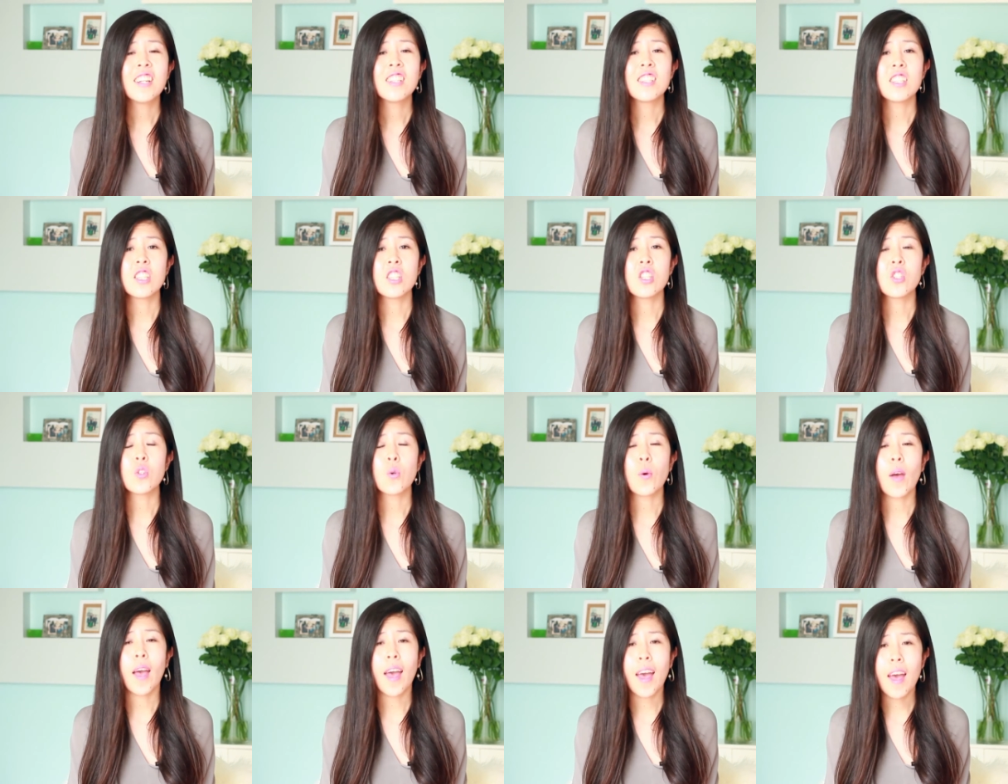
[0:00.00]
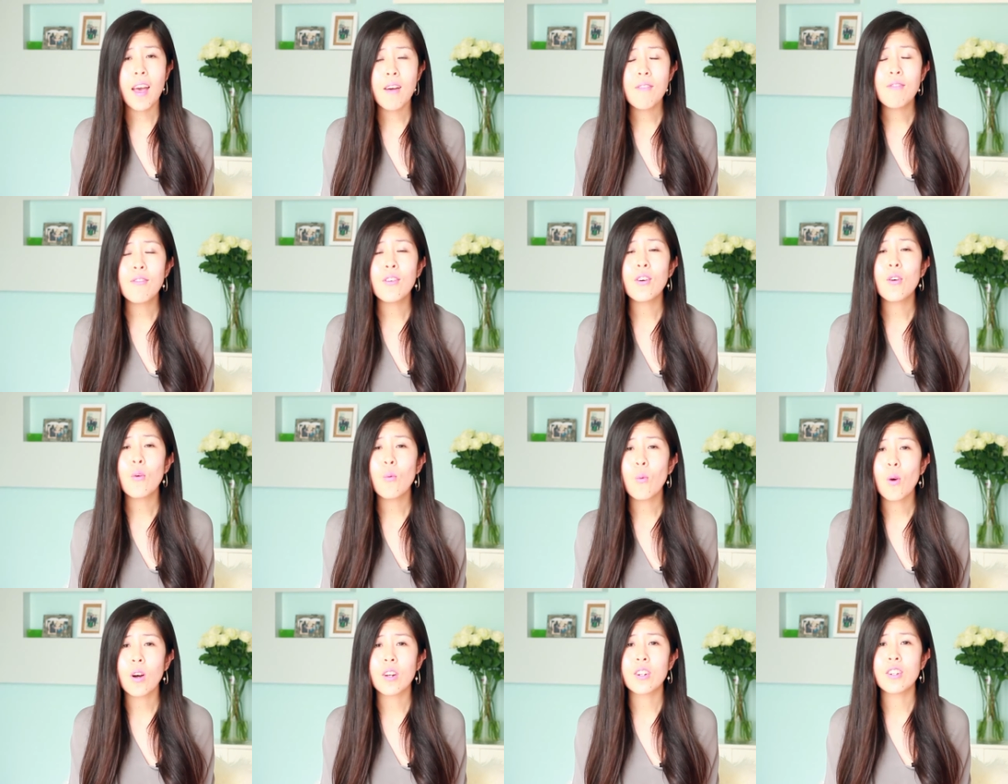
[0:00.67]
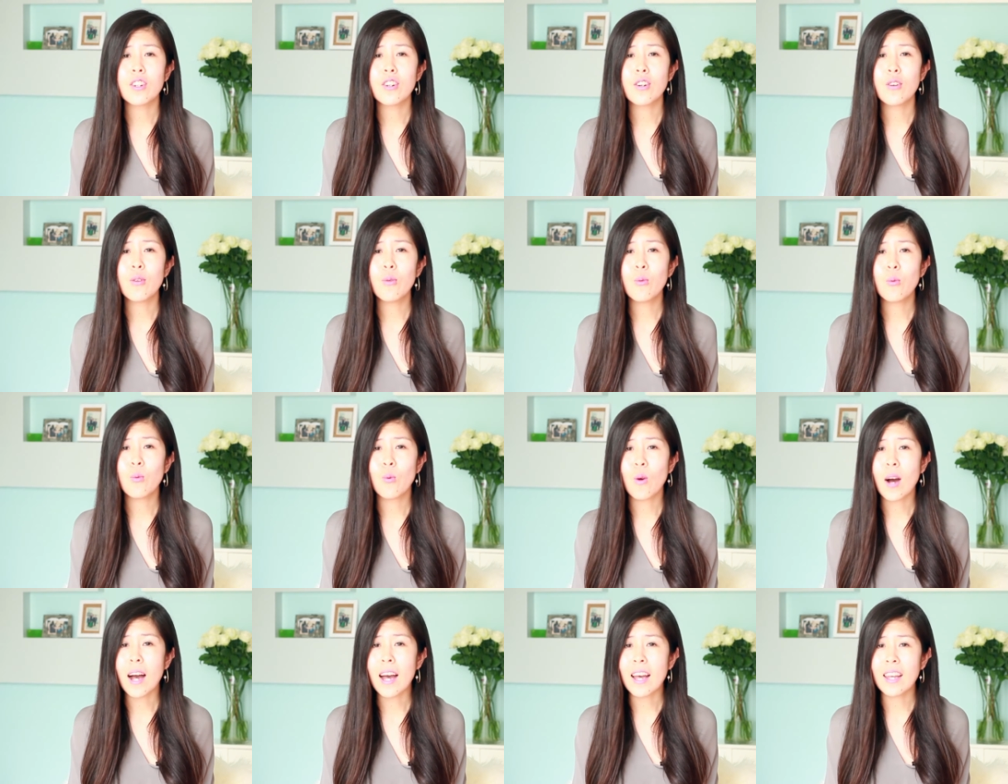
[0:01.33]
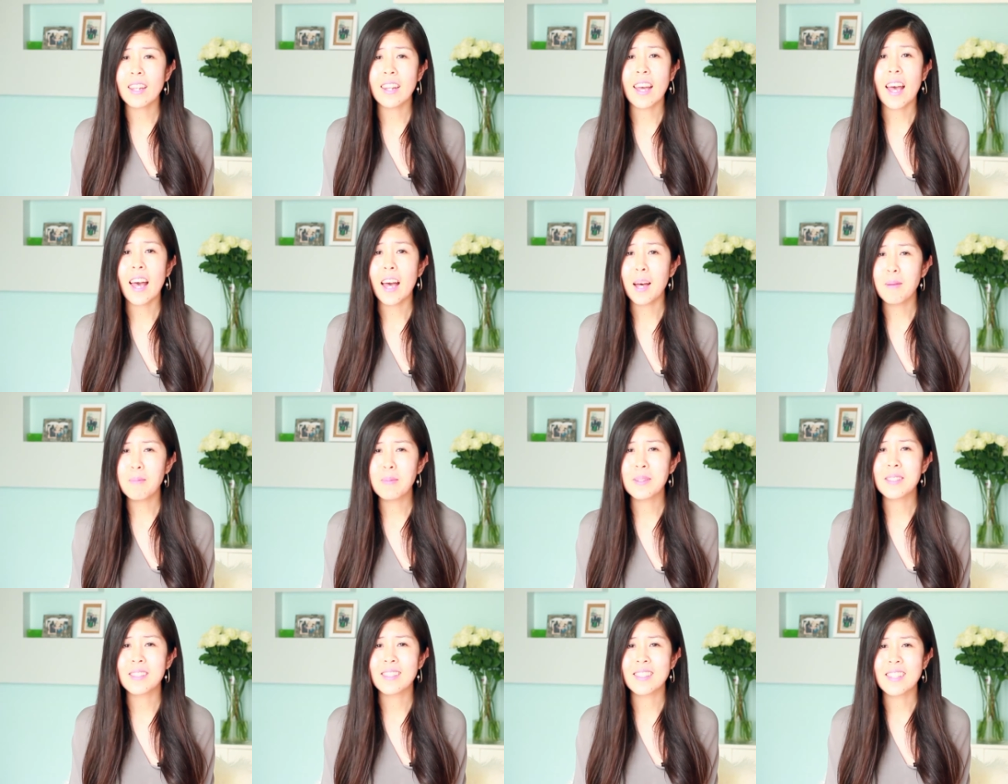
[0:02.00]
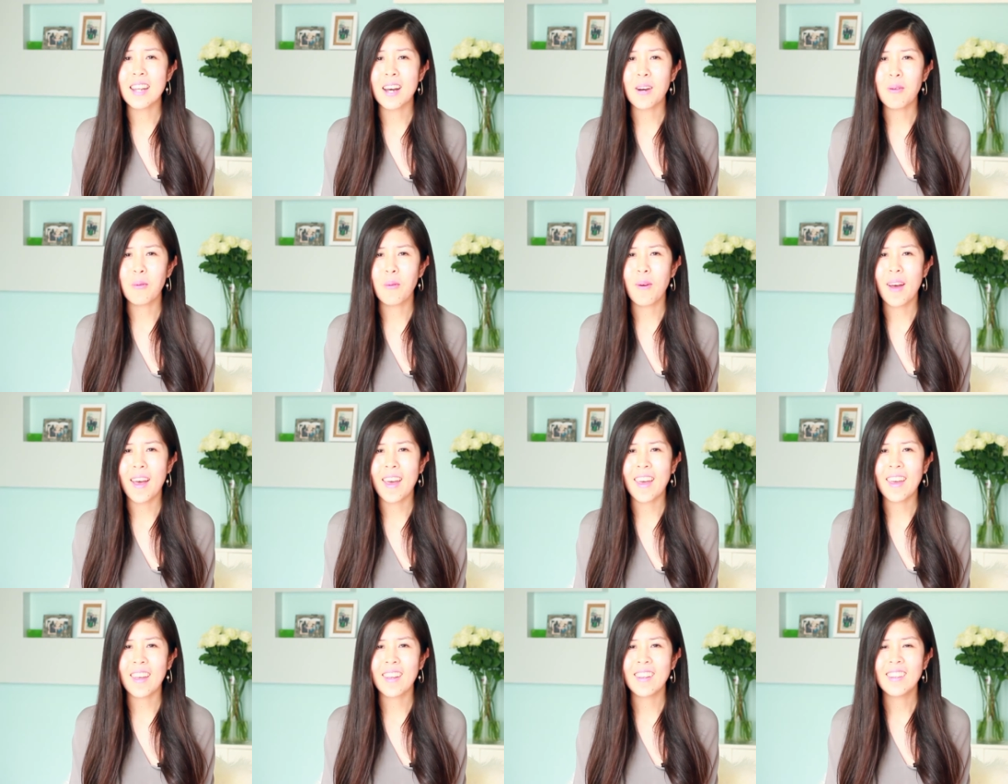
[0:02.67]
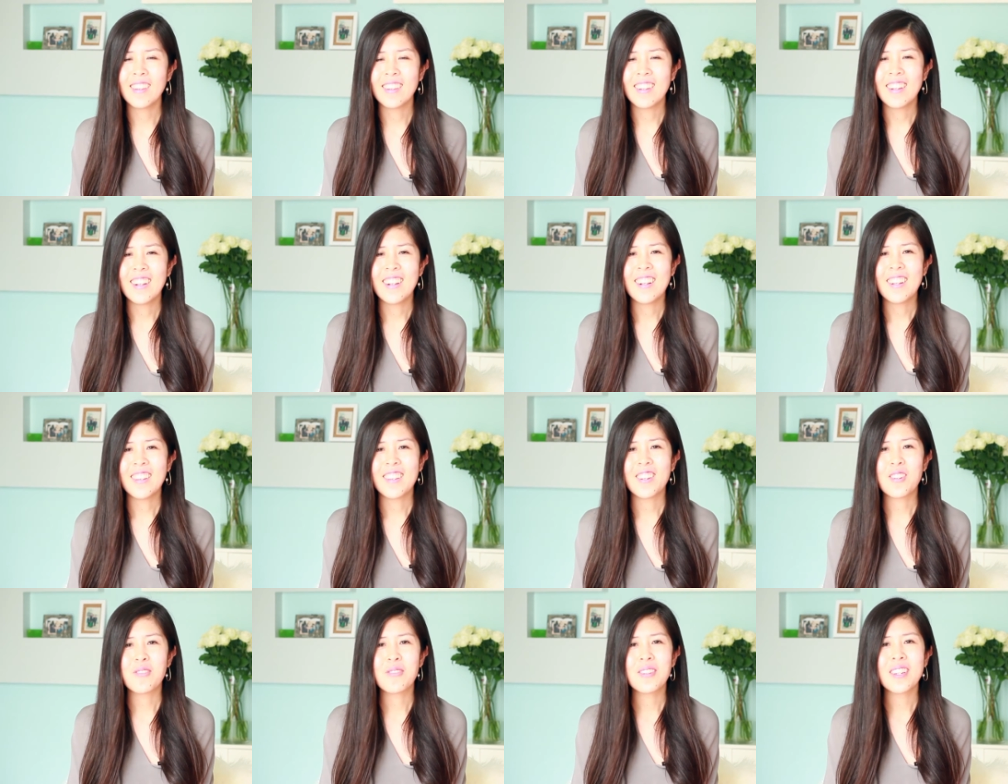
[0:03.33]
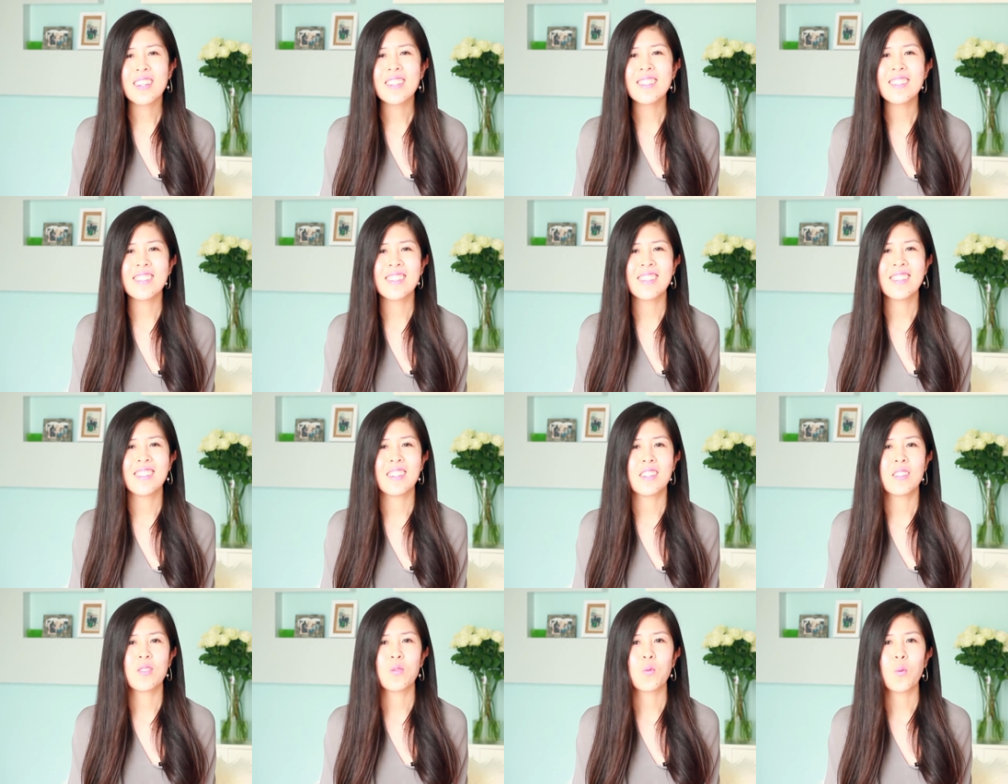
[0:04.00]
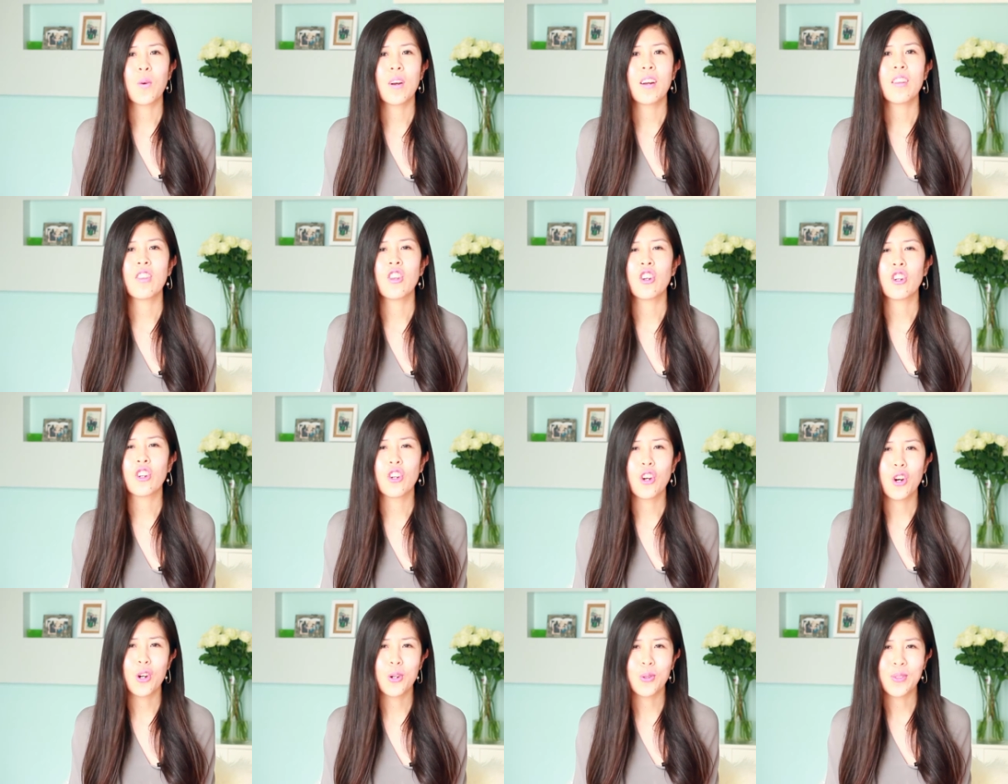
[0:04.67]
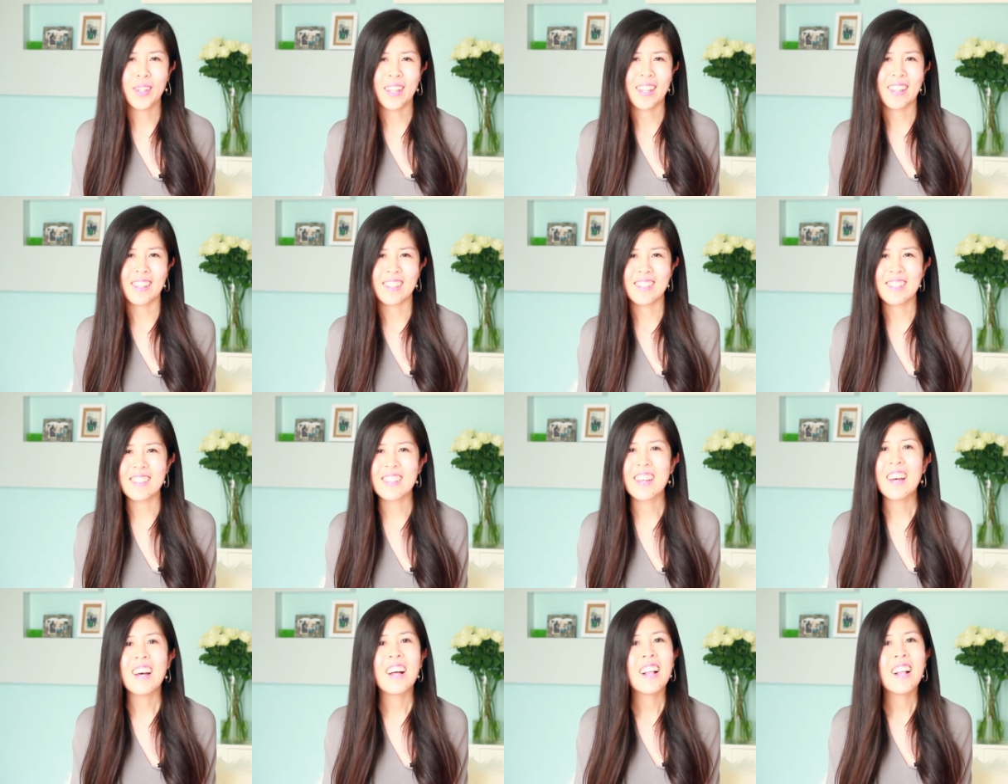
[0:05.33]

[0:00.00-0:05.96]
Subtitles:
Did you ever wonder why it happens that way? The reason is where the gold is.